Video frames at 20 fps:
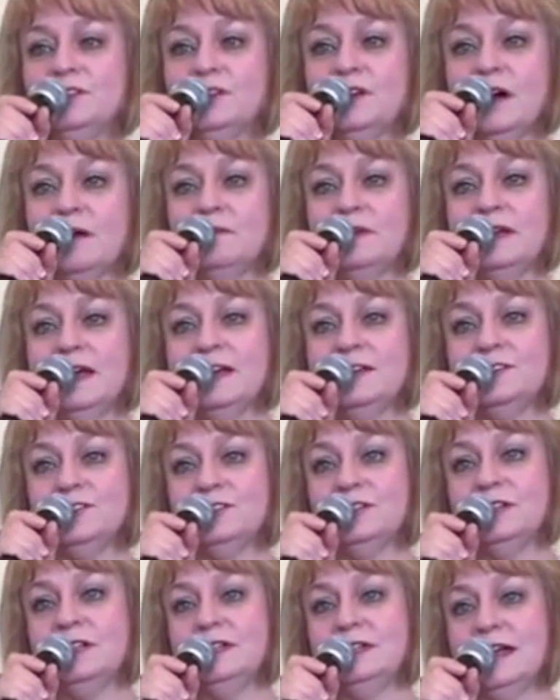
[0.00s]

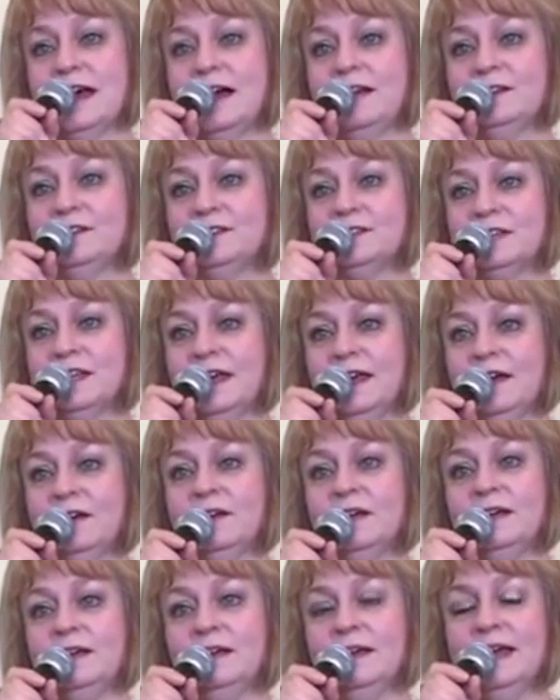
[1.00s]
denomination in Dallas
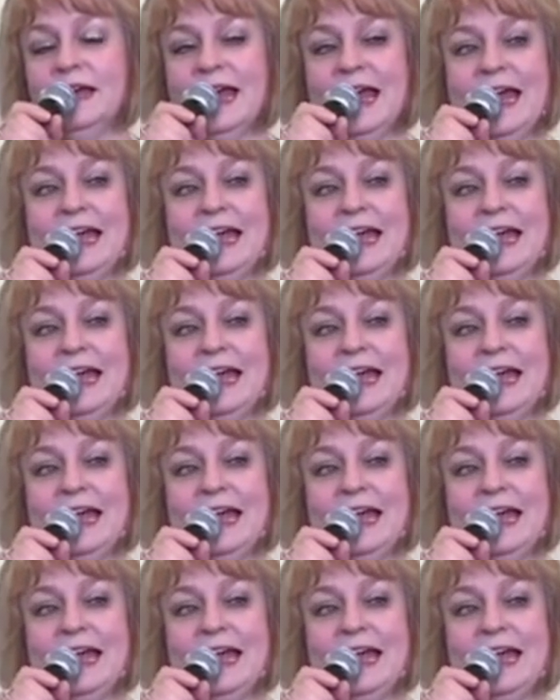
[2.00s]
County,